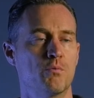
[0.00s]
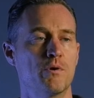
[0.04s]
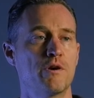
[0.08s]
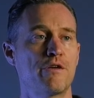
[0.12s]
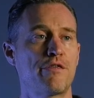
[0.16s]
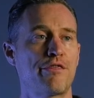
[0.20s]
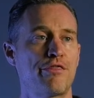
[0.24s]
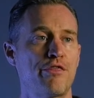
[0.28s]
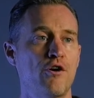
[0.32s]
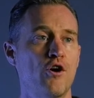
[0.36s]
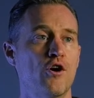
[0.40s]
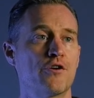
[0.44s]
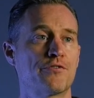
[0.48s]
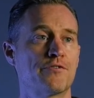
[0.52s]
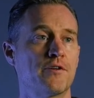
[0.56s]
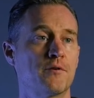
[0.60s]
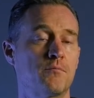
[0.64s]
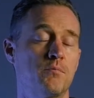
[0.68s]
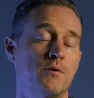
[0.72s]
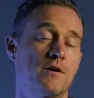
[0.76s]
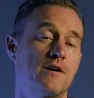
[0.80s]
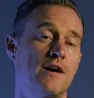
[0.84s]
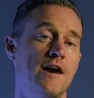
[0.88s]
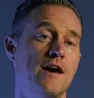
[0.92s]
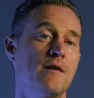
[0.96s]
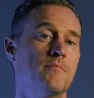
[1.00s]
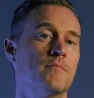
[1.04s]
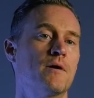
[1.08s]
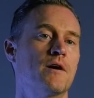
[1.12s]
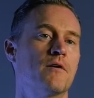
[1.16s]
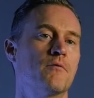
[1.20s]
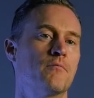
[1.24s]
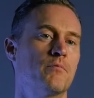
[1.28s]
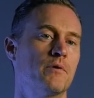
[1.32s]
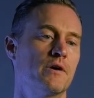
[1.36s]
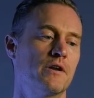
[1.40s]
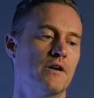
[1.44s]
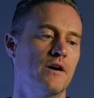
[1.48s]
we thought that we came
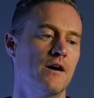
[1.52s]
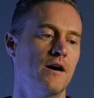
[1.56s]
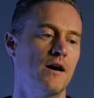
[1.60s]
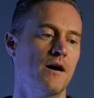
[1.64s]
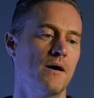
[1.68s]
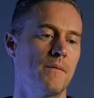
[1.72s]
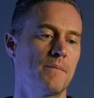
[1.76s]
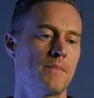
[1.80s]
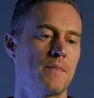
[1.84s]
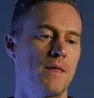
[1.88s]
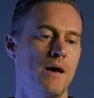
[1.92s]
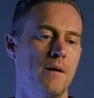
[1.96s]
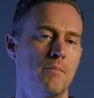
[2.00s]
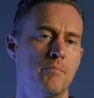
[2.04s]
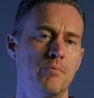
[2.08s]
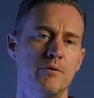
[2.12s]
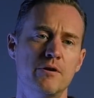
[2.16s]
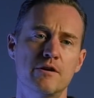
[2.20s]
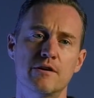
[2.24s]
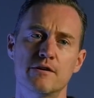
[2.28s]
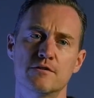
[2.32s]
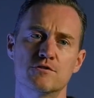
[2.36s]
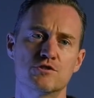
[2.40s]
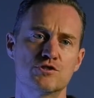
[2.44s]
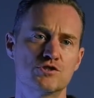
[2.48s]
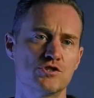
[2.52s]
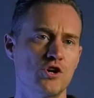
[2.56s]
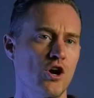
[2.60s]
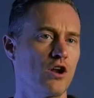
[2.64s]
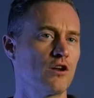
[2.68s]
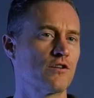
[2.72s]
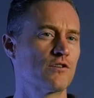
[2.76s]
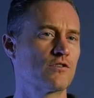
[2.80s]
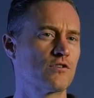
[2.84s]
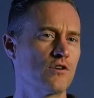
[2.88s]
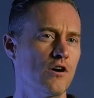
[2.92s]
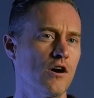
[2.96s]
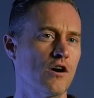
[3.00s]
here with a, a pretty
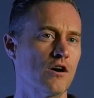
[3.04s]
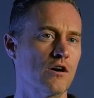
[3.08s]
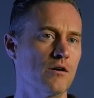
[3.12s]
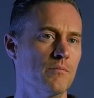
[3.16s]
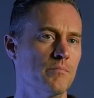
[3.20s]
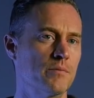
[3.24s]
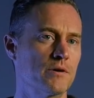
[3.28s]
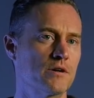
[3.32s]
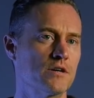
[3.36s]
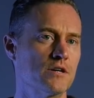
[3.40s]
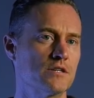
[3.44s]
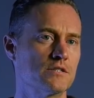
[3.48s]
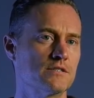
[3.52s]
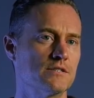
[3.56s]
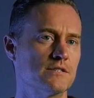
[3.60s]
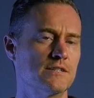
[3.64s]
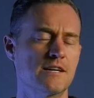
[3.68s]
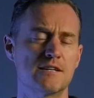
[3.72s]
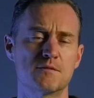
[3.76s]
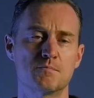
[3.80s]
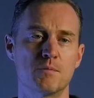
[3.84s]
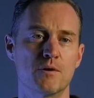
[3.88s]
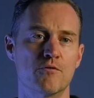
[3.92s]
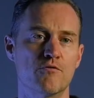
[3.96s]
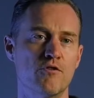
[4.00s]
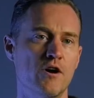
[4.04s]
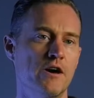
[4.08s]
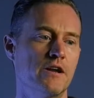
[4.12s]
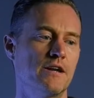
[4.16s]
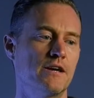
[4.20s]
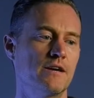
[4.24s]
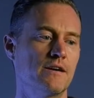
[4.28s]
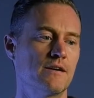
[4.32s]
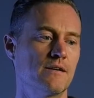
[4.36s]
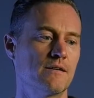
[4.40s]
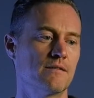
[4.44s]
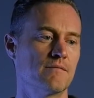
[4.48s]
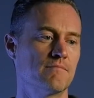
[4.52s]
solid car because it has been
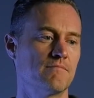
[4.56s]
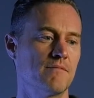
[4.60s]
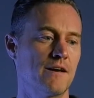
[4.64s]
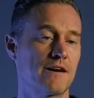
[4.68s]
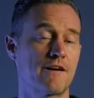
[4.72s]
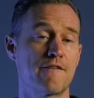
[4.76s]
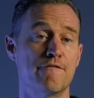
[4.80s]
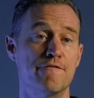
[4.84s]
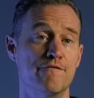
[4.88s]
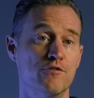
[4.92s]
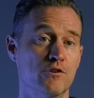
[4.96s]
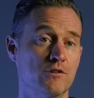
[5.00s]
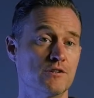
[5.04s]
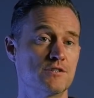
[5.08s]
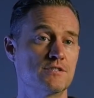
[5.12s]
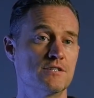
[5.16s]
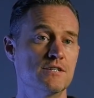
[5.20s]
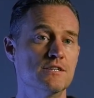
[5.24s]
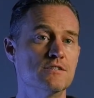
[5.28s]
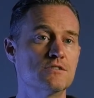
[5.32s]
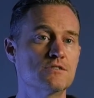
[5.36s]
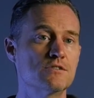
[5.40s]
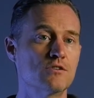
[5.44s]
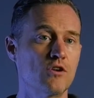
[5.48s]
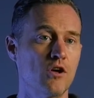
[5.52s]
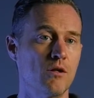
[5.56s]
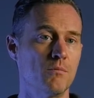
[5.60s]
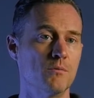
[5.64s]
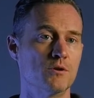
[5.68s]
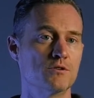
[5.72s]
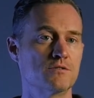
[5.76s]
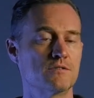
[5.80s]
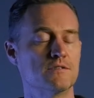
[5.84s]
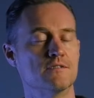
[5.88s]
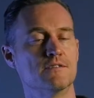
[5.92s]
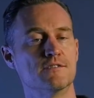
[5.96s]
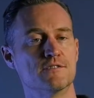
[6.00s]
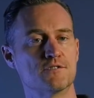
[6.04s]
running like a full season
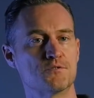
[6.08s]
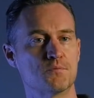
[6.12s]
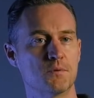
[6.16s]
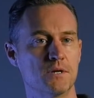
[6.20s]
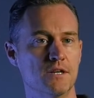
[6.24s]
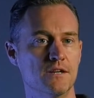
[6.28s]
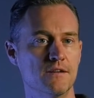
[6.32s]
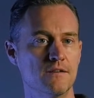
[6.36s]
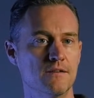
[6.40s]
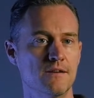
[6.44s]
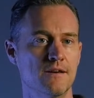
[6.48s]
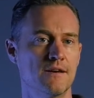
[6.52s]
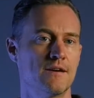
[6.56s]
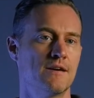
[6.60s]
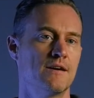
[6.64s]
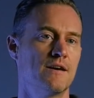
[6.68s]
almost in, in Sweden.